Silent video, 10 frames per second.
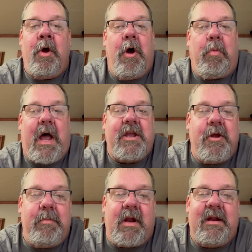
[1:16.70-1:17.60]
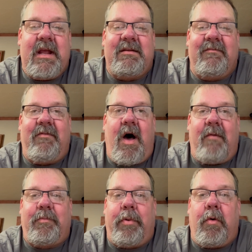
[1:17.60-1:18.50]
While humility is
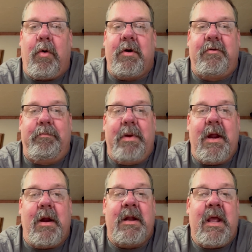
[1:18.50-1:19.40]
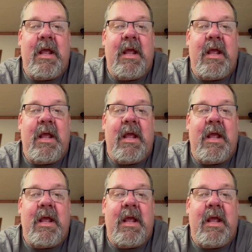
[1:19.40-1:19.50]
involved, poor in spirit